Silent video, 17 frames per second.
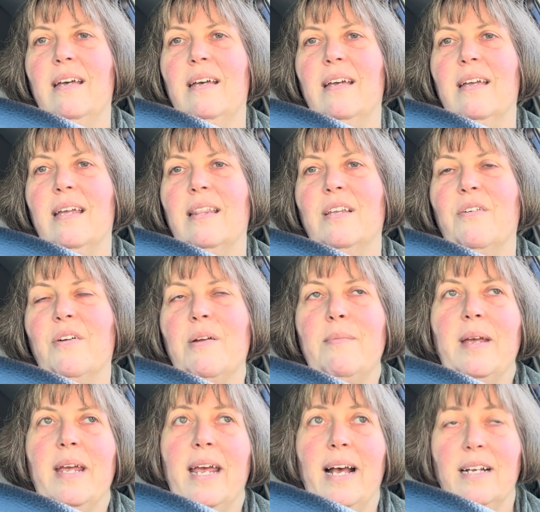get the green
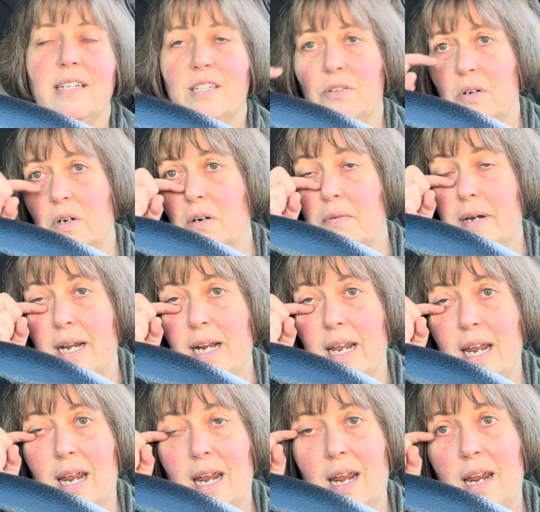bean casserole
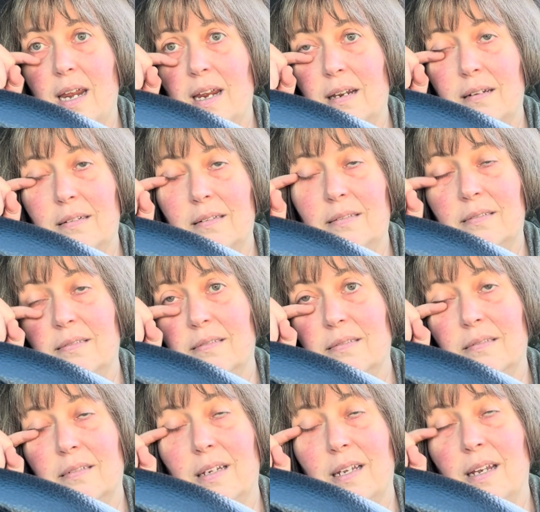ready,
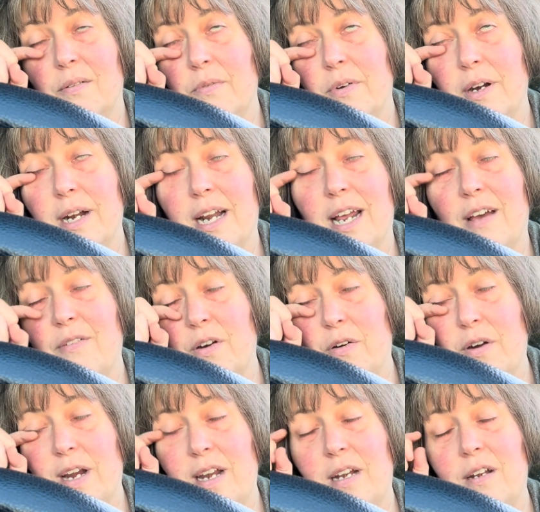and we're going to have a
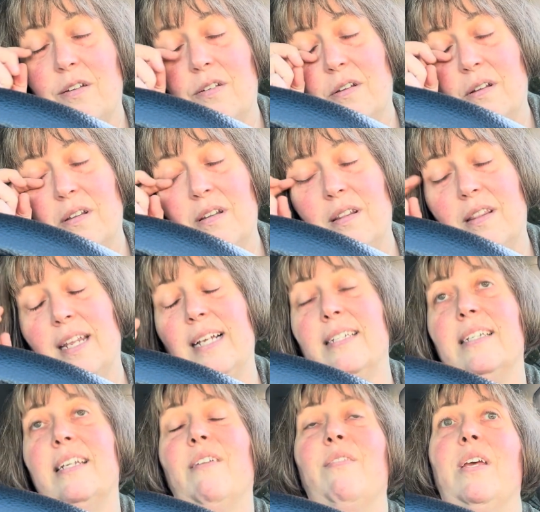great
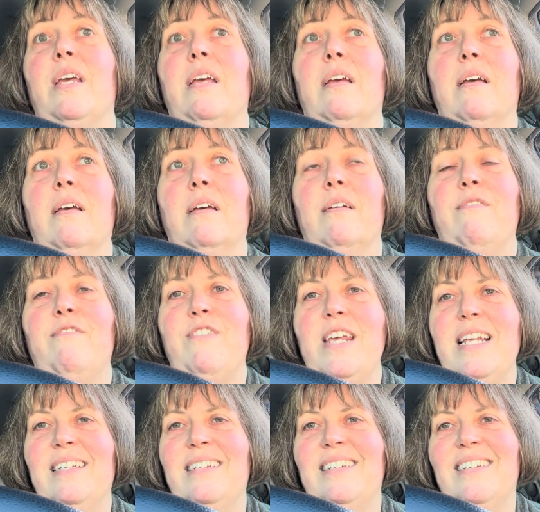Thanksgiving
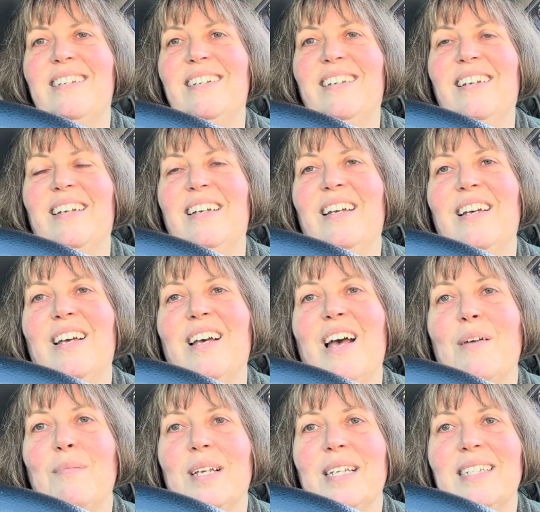feast.
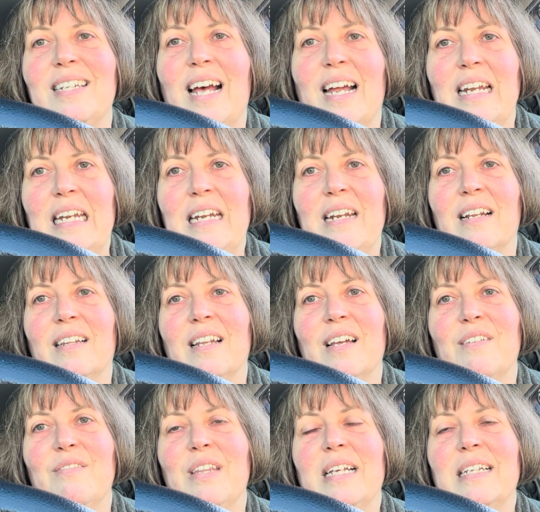I'm excited. I
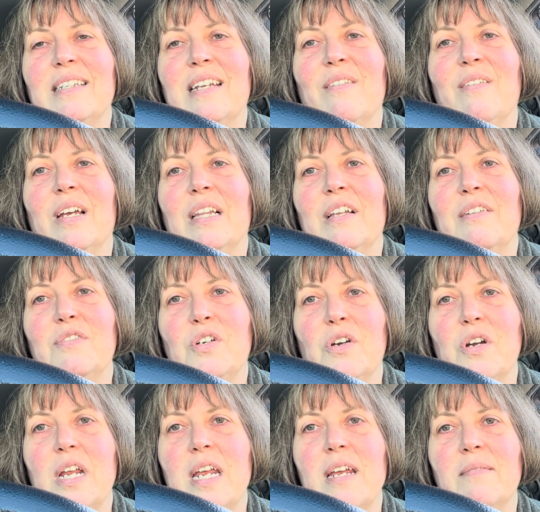love Thanksgiving. I love
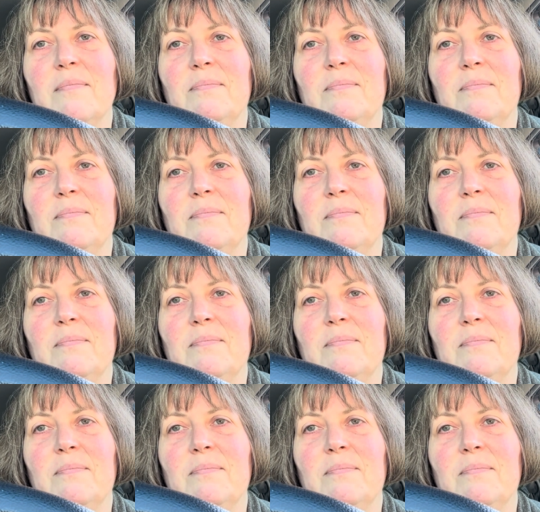turkey.